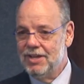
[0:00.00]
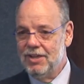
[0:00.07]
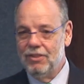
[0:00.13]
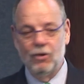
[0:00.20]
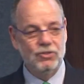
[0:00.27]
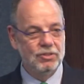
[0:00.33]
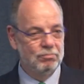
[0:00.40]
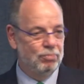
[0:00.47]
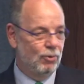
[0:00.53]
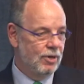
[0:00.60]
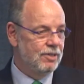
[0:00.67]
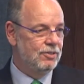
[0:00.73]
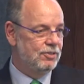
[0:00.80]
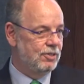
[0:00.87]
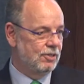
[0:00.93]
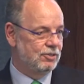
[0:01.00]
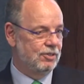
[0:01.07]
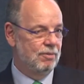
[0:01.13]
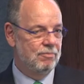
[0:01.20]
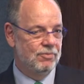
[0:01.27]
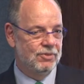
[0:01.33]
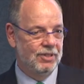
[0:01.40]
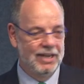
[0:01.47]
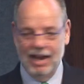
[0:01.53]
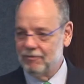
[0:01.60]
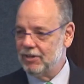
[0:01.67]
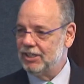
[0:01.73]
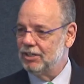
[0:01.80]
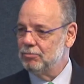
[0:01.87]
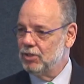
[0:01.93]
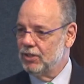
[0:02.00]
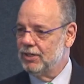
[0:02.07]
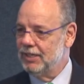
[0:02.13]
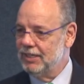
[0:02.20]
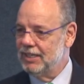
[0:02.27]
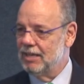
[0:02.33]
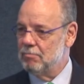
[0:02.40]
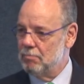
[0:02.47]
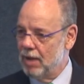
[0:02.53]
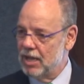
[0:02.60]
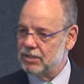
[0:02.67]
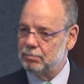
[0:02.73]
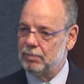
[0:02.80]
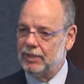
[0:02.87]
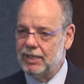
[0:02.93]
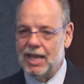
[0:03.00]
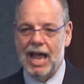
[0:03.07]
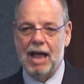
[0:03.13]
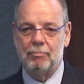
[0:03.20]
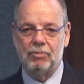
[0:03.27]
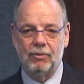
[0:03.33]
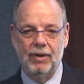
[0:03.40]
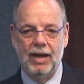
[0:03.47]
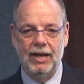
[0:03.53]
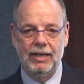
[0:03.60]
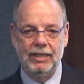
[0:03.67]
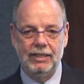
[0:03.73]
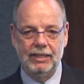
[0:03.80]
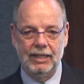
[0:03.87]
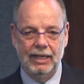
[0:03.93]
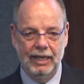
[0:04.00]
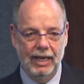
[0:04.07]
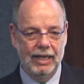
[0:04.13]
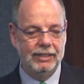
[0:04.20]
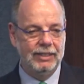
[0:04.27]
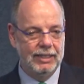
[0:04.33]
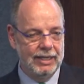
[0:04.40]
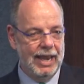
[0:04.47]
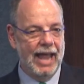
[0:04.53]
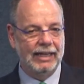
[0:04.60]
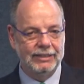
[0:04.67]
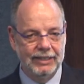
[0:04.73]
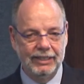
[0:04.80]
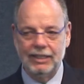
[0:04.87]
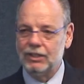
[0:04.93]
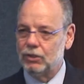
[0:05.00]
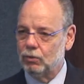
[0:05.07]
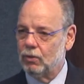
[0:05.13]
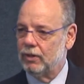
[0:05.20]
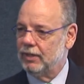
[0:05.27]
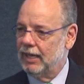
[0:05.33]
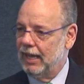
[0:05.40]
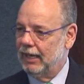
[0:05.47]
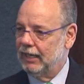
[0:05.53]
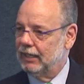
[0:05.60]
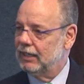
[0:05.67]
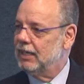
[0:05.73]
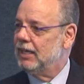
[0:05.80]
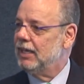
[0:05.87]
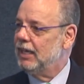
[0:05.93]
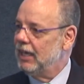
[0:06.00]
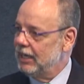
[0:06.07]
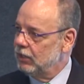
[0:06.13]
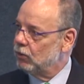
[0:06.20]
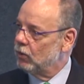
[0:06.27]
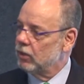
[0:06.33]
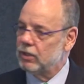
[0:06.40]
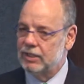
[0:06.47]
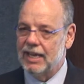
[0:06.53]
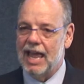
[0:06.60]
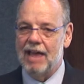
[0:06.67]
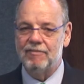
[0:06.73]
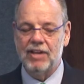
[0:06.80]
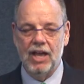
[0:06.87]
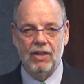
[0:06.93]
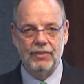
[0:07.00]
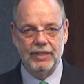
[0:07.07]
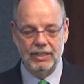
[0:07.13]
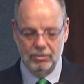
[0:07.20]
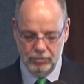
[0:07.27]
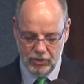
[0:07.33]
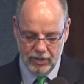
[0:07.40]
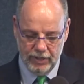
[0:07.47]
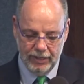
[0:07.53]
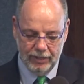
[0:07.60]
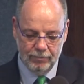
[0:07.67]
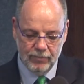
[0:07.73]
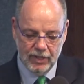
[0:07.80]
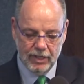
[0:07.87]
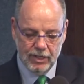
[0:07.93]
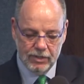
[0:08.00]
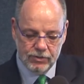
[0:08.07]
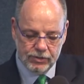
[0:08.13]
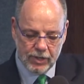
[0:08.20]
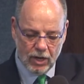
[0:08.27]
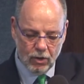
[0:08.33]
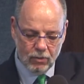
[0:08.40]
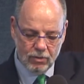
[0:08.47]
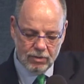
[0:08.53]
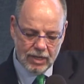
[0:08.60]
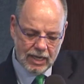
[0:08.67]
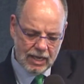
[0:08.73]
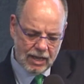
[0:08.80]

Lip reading: those important systems in every community that must be operating and connecting and coordinating in order to have a healthy community. So